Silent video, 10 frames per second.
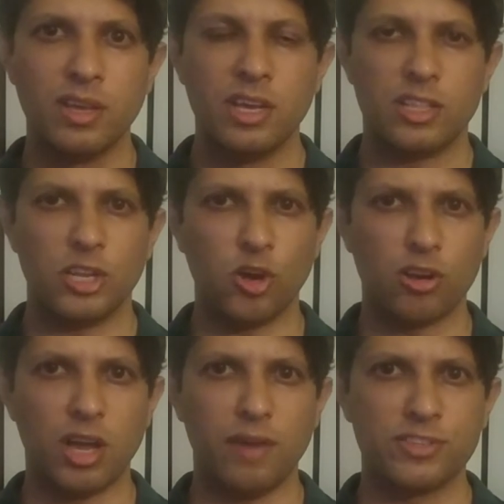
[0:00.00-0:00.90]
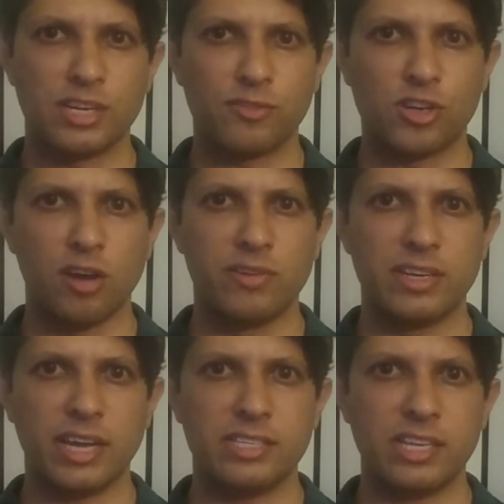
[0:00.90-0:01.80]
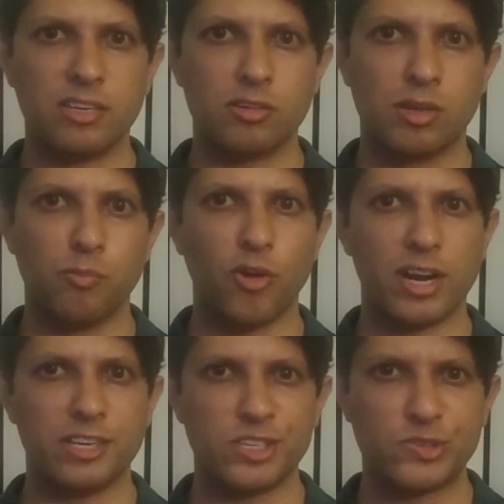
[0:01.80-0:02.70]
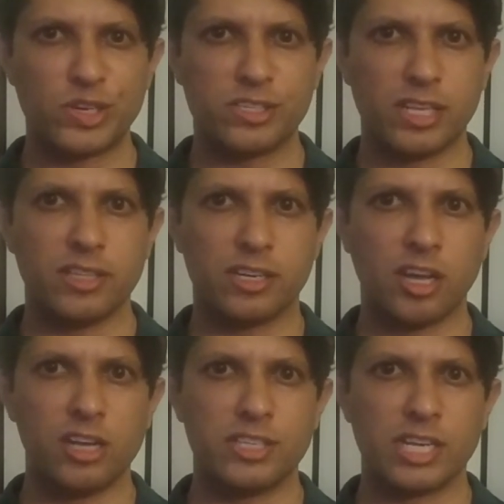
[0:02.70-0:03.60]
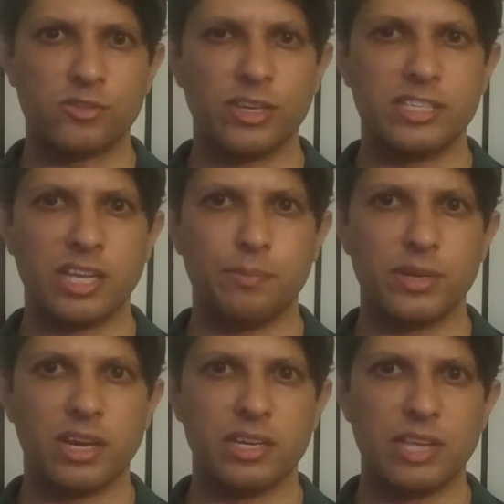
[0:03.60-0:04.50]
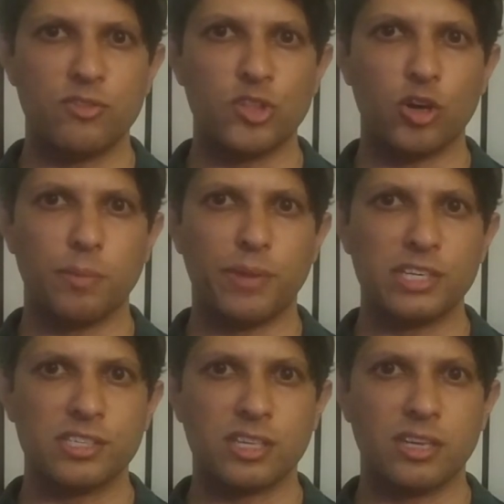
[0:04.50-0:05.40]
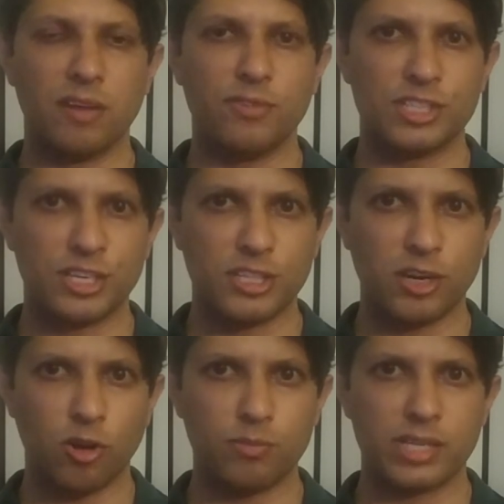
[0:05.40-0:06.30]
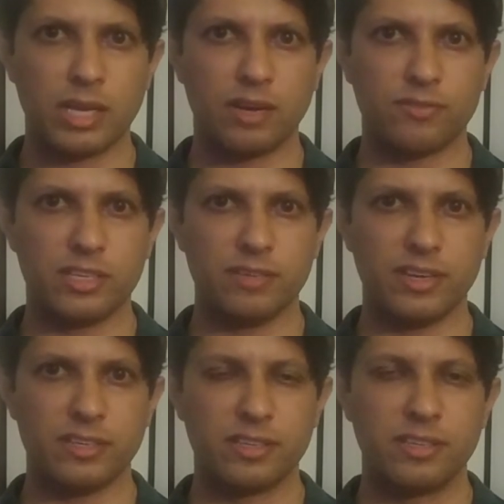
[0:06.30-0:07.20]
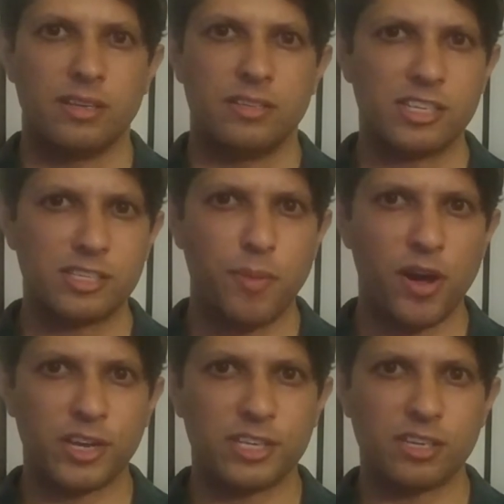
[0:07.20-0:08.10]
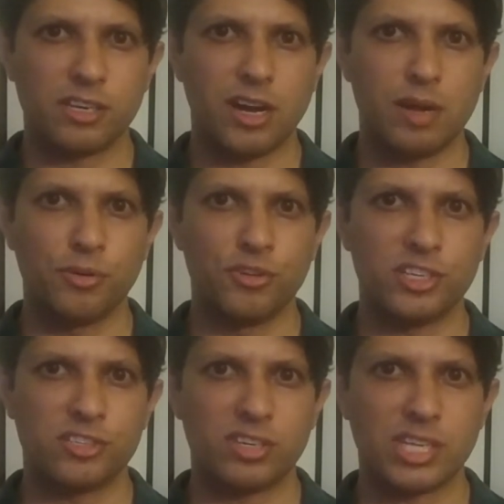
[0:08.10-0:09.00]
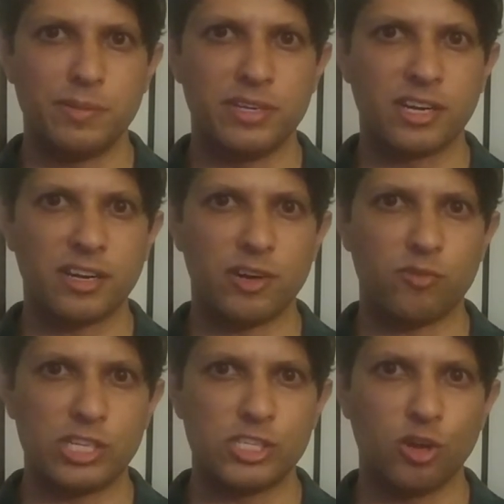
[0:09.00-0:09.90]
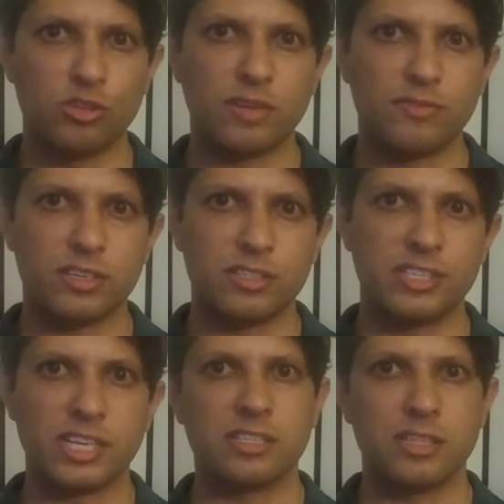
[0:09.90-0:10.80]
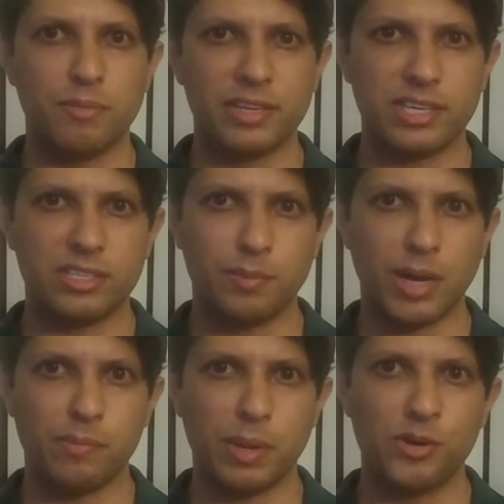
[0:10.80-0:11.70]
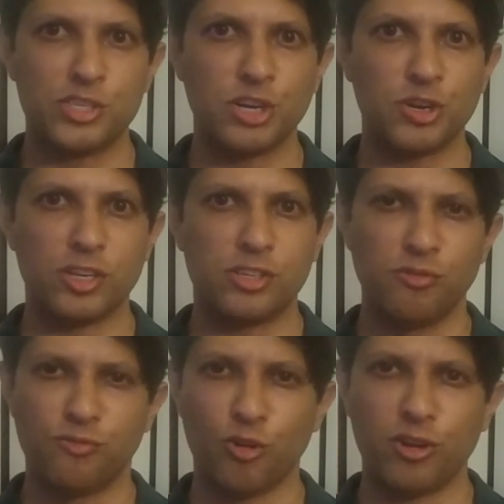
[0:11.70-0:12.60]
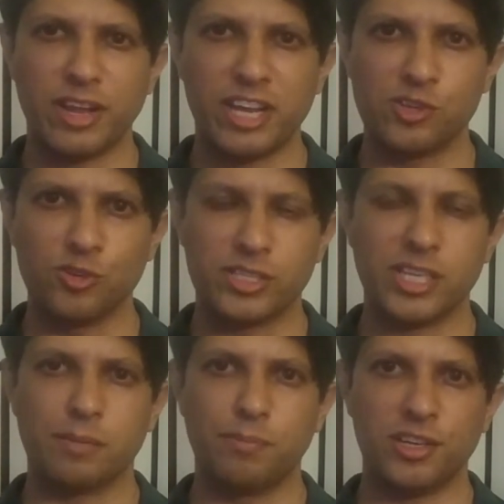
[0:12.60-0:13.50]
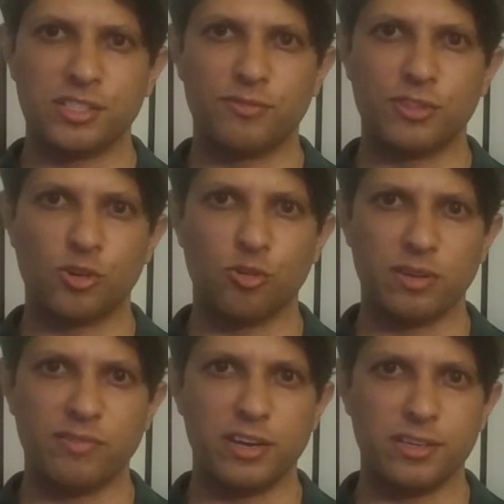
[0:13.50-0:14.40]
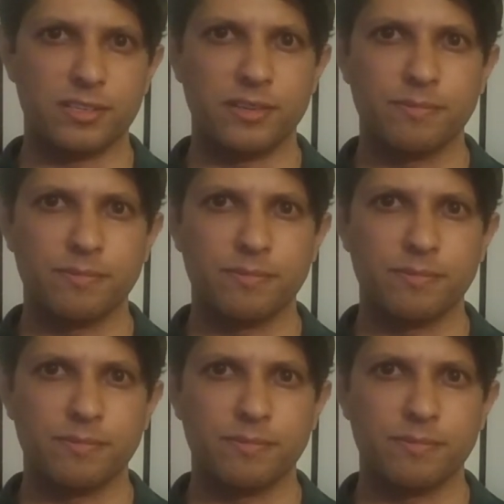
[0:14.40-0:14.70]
The nodal officer for COVID-19 in Kupwara district said that contact tracing had begun even though the patients had not visited their hometown after the event. 6 pockets in Kanpur district have been declared red zones after 6 Tablighi Jamaat members, including 2 foreign nationals, tested positive for the coronavirus.